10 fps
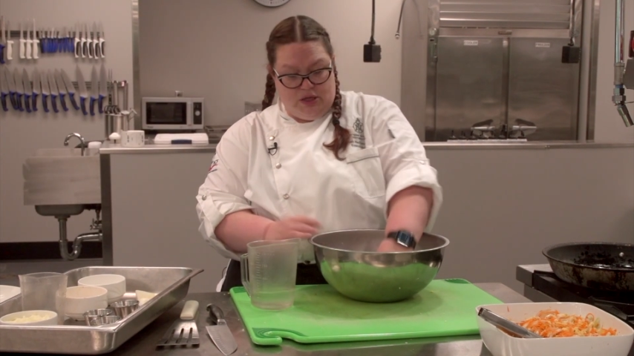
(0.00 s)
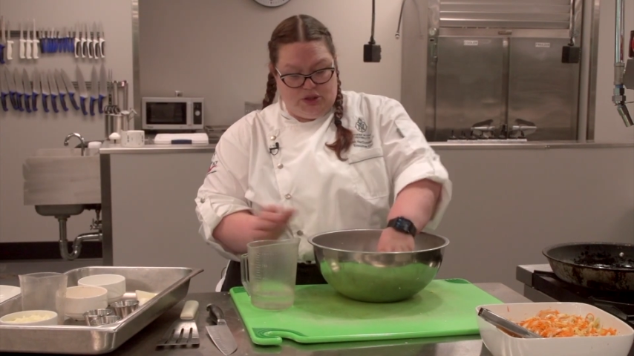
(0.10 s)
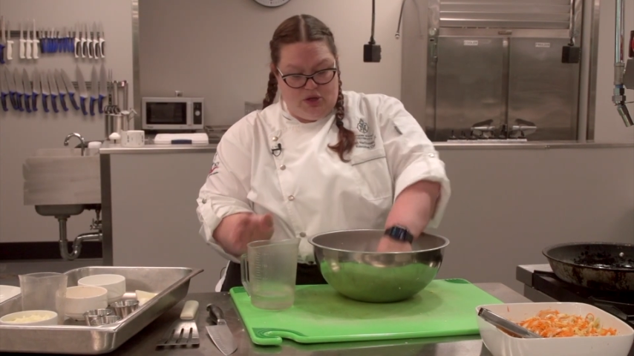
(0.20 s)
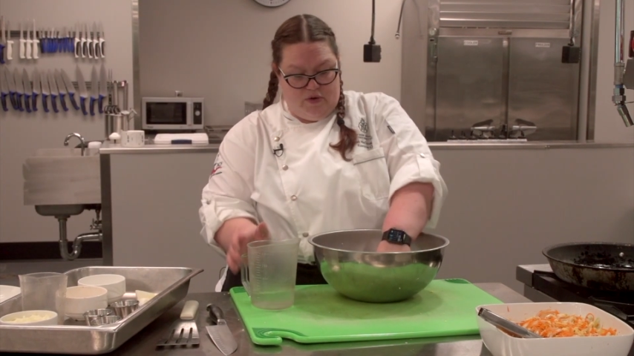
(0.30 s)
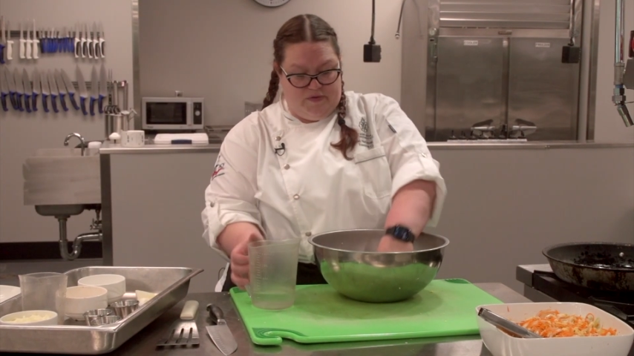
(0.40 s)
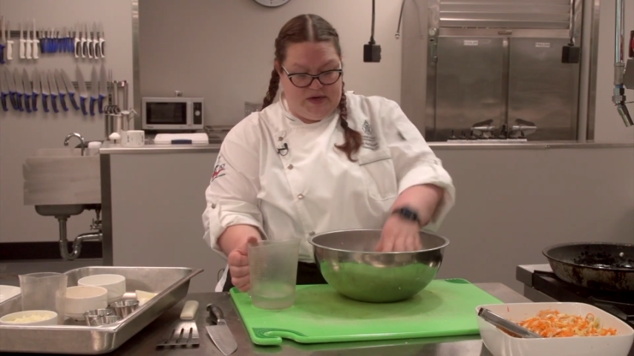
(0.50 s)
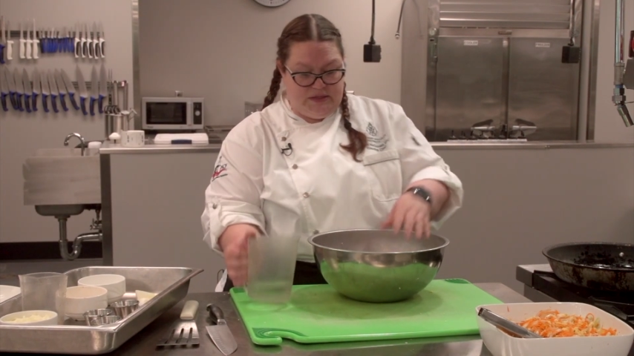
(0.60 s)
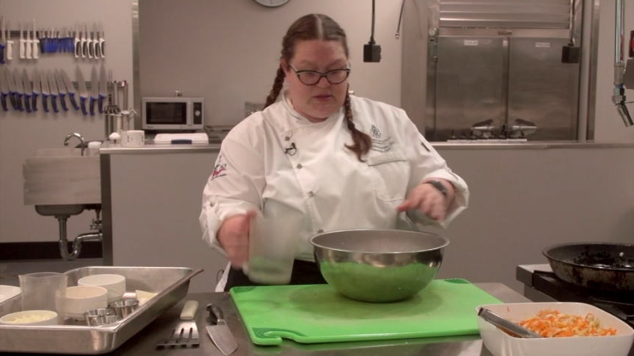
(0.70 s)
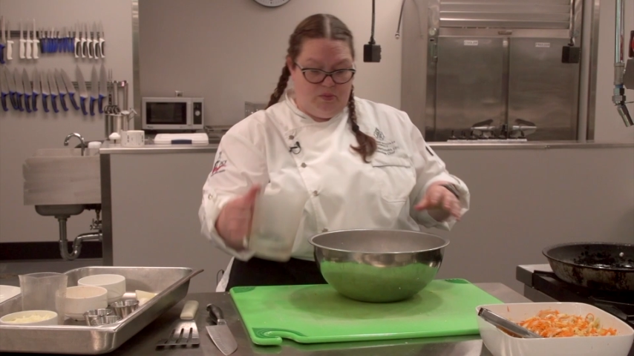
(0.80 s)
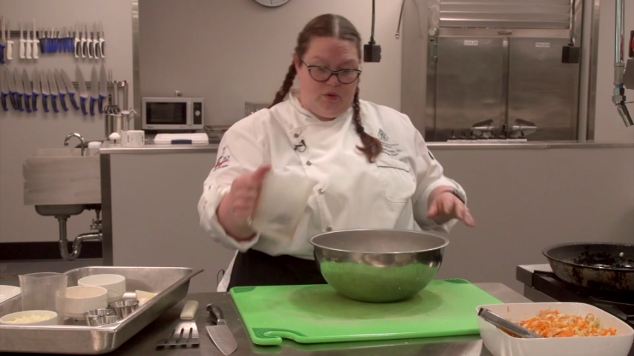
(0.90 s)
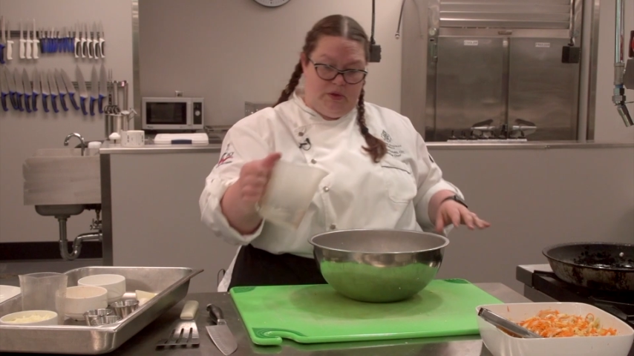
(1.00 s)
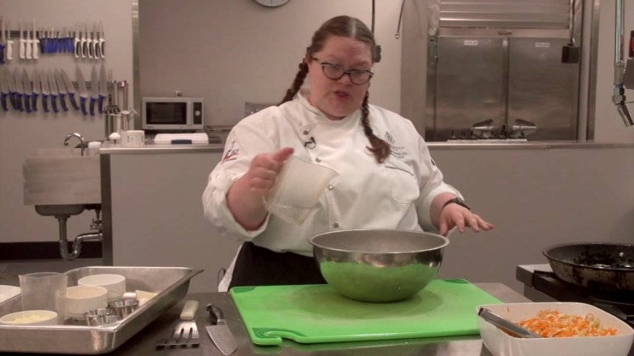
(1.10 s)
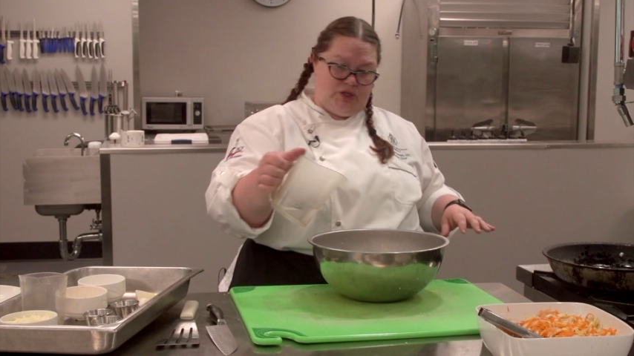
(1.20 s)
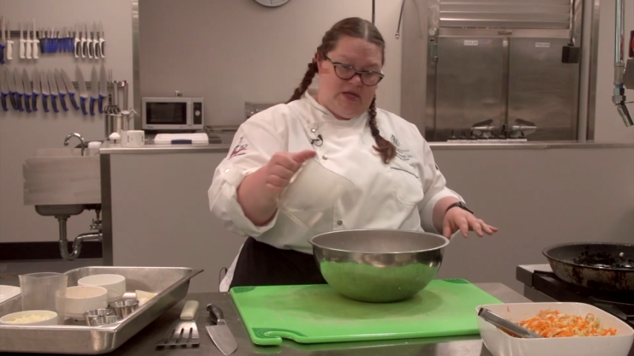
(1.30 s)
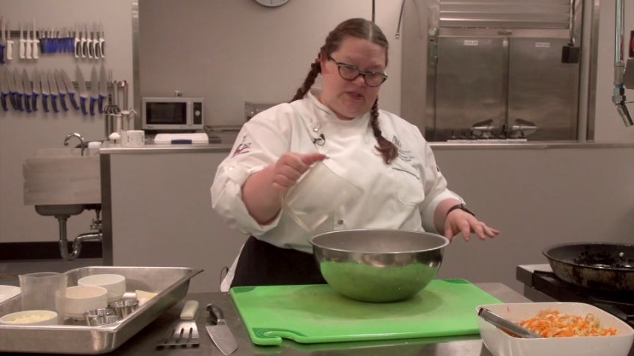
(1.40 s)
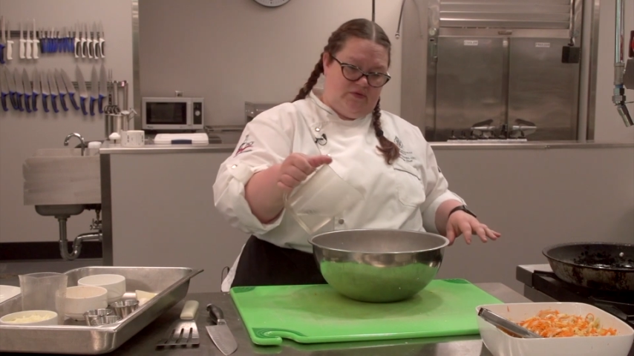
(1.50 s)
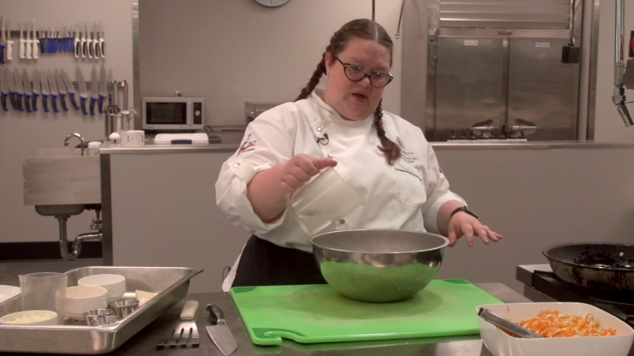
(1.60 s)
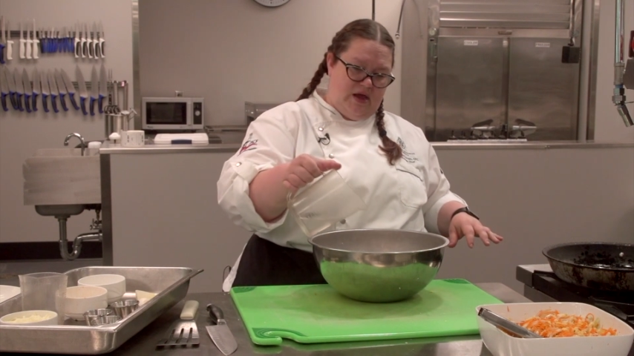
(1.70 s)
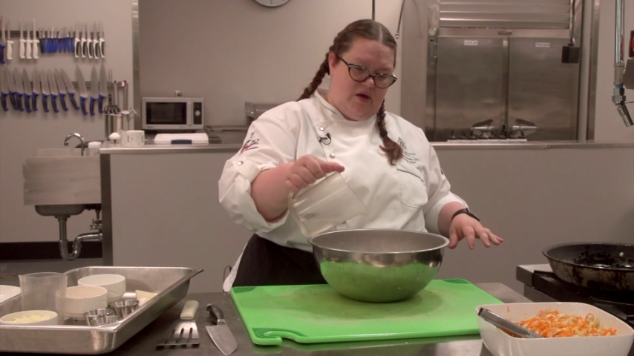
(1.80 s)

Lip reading: So if it needs a little more moisture, that's fine.